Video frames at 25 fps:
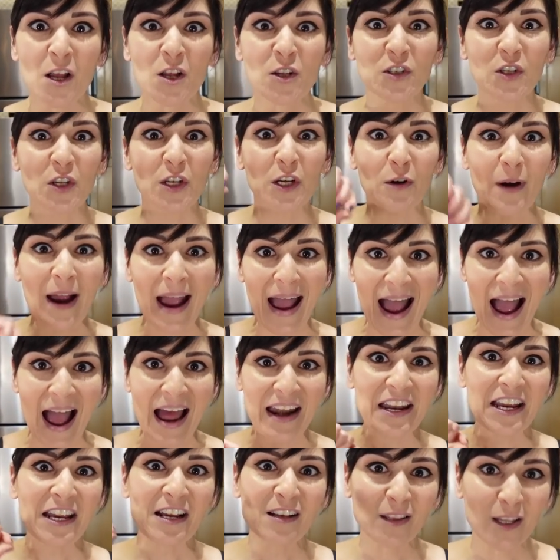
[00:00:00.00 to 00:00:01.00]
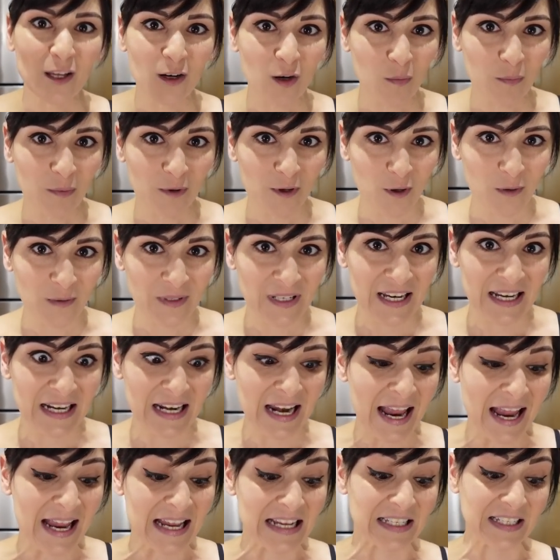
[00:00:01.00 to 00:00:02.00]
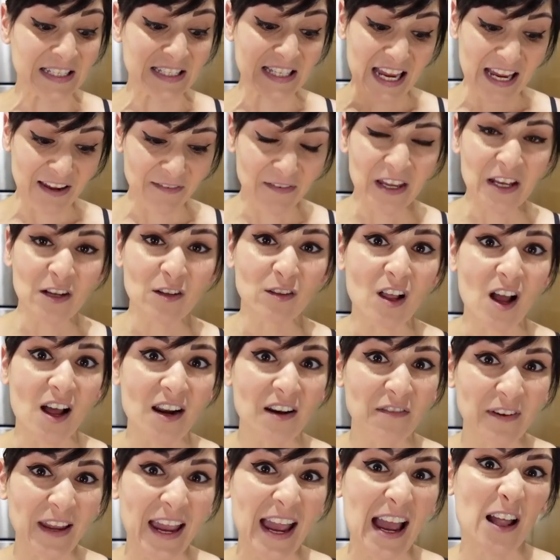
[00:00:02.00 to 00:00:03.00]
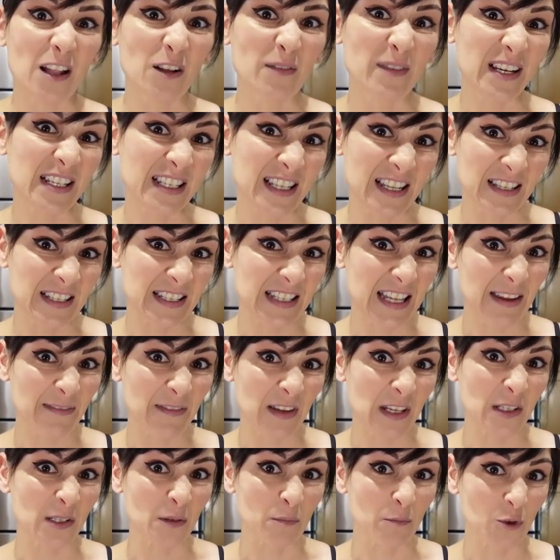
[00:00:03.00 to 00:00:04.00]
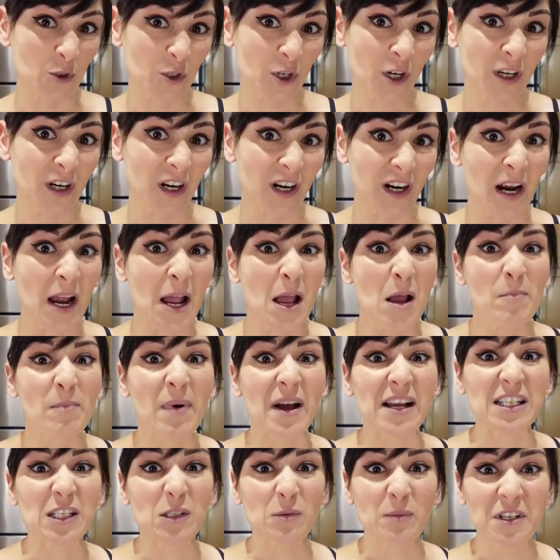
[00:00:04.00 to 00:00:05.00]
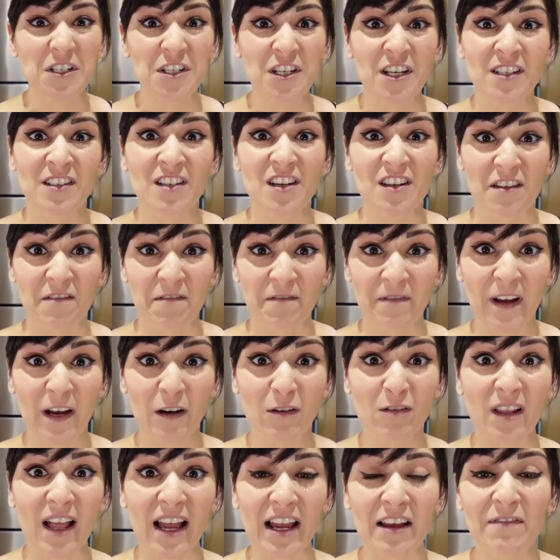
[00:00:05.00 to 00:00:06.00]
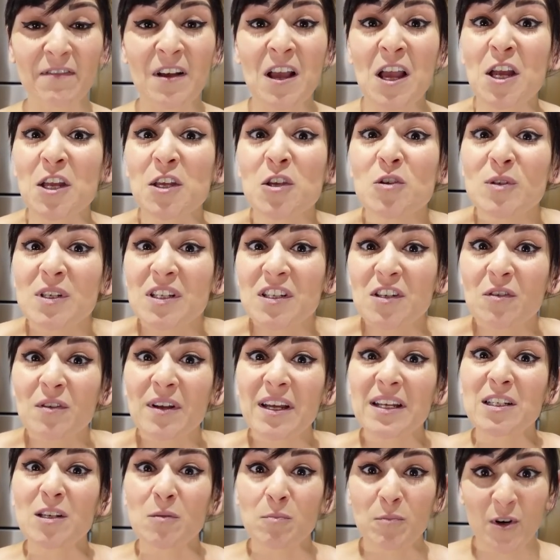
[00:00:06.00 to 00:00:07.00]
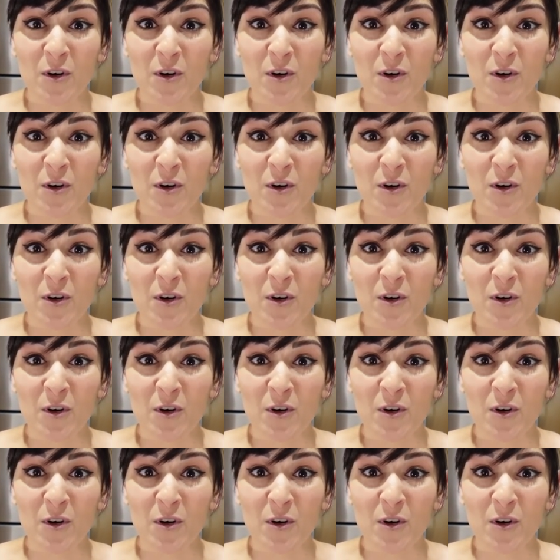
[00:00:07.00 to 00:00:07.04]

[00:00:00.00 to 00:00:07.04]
So you're adding a little protein, saving a lot of calories and saving some sugar by switching to the Fairlife. You still get to